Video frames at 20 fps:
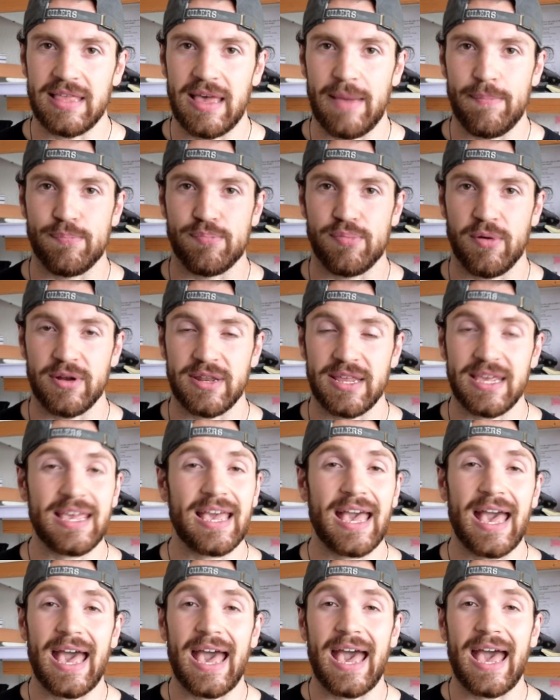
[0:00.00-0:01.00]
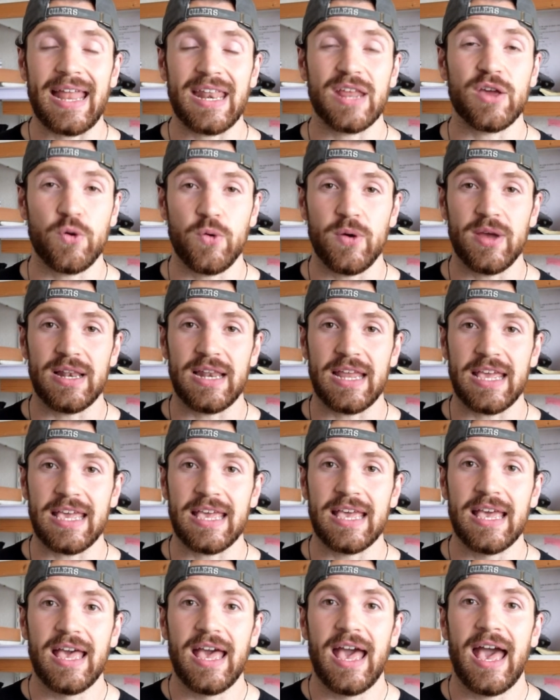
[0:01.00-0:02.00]
their body
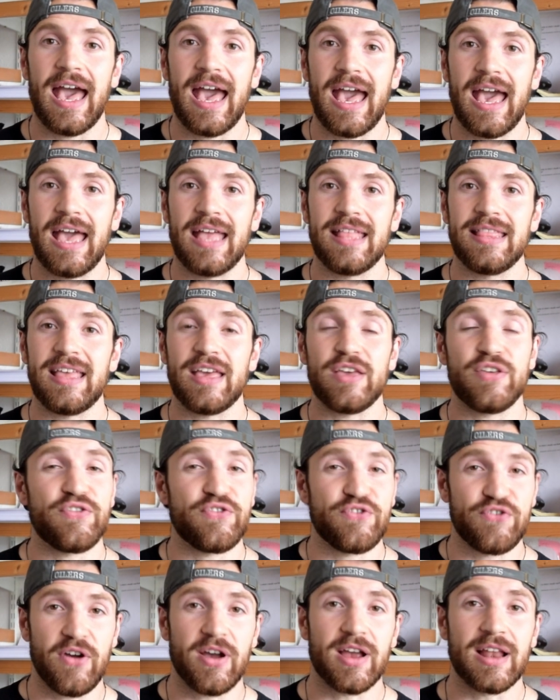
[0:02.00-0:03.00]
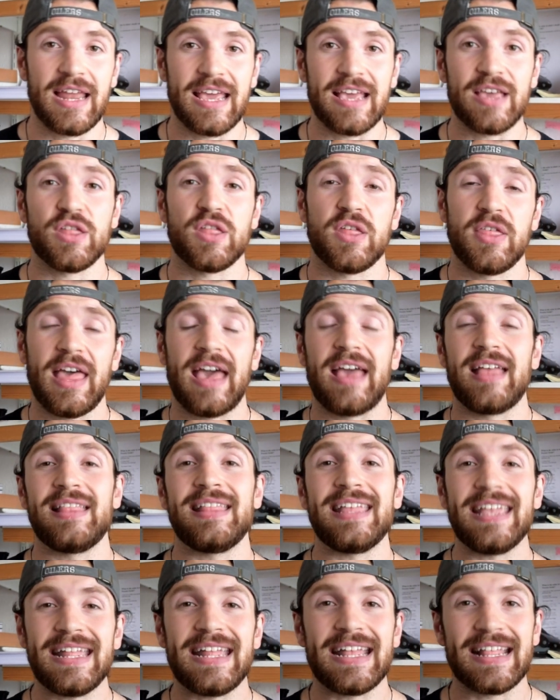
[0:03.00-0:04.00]
adequately. And they're struggling, so they're
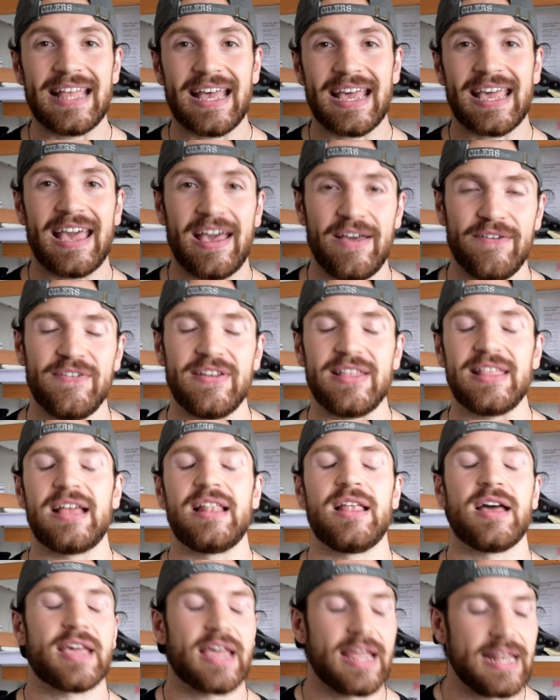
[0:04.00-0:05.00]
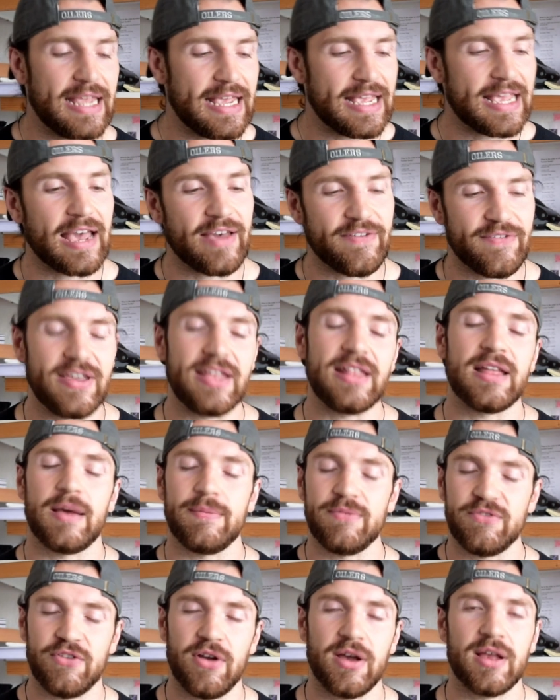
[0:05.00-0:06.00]
needing that caffeine. They're like, I need caffeine,
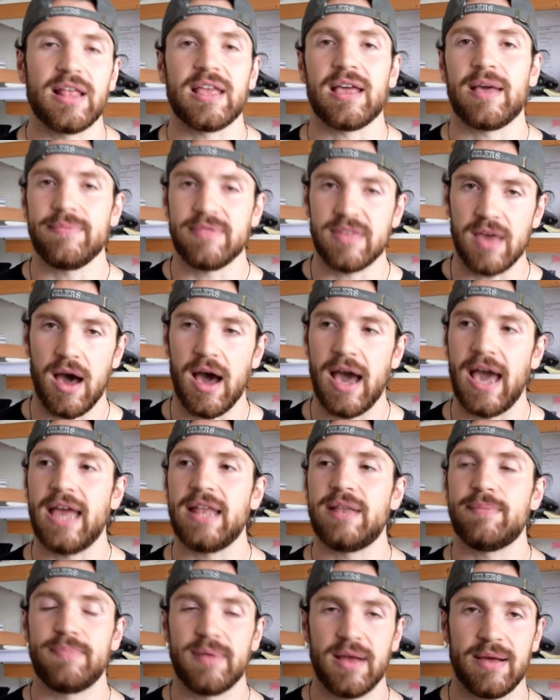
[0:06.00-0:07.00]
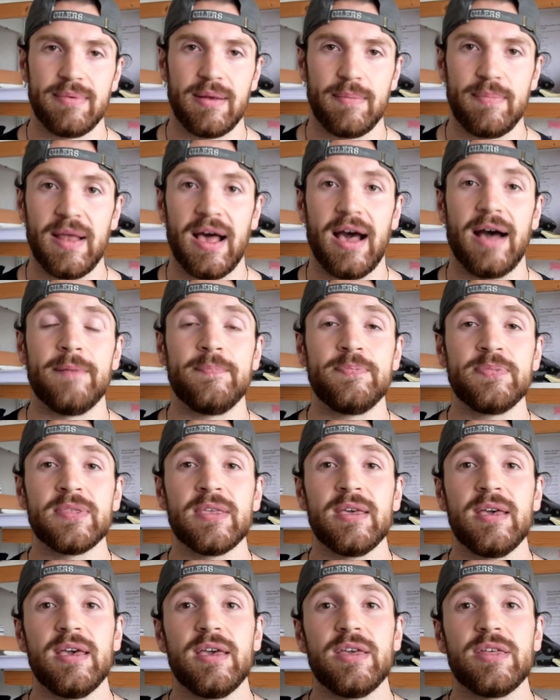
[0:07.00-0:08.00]
I'm struggling, I'm tired, blah, blah, blah.
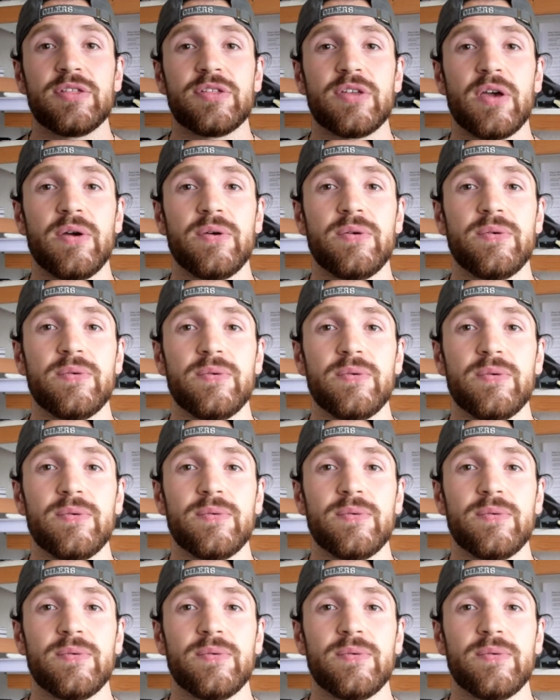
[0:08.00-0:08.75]
So